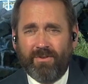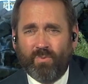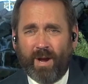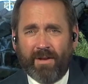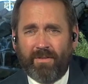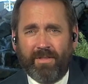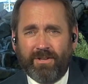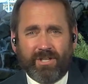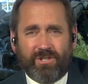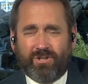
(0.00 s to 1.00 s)
rather
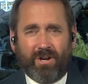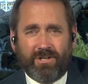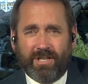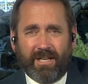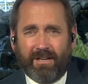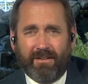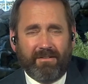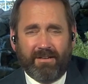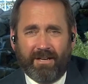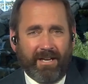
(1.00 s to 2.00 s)
than just charging
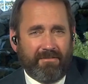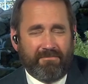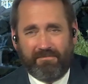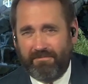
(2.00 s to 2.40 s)
uh,